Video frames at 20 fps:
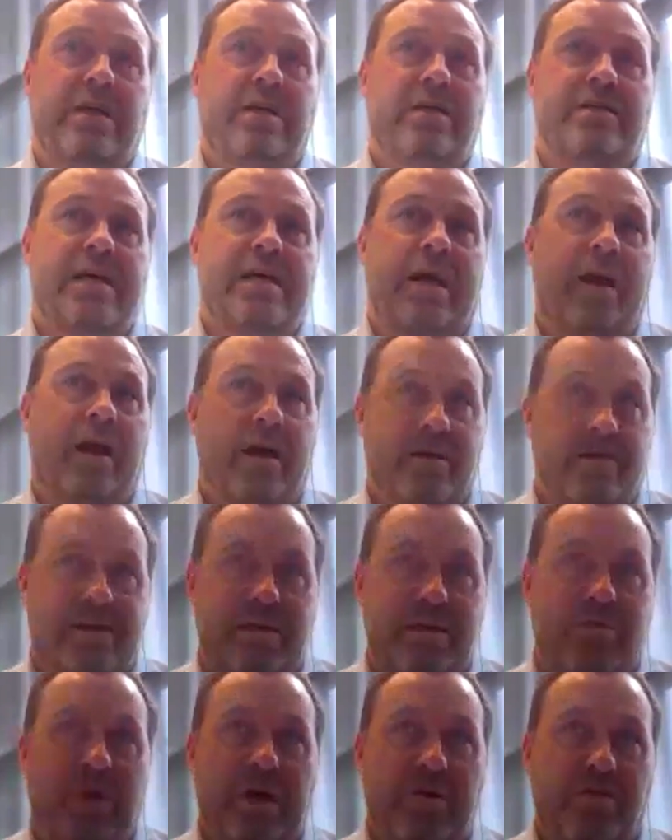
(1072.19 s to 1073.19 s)
can take
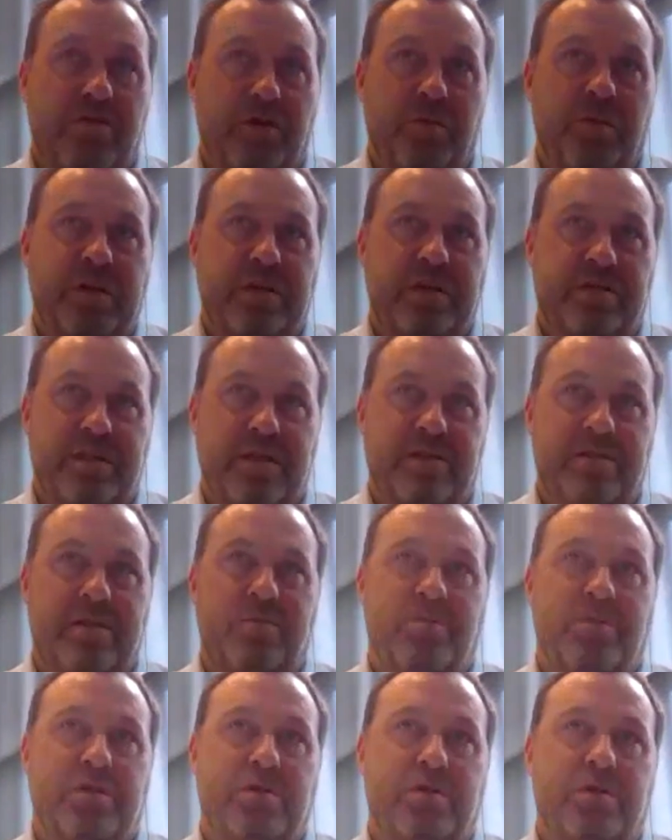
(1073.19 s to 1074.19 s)
RCB from these
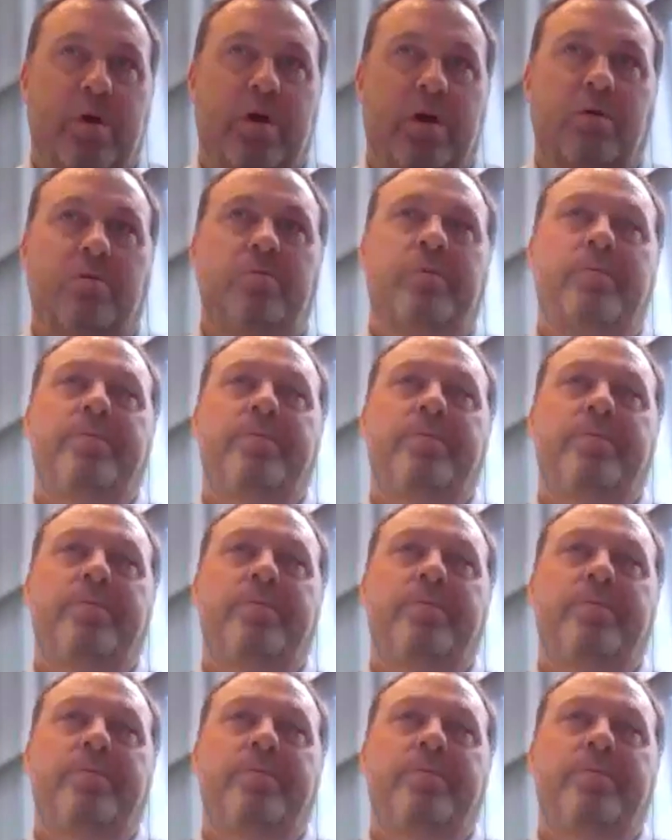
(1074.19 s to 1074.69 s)
systems as well.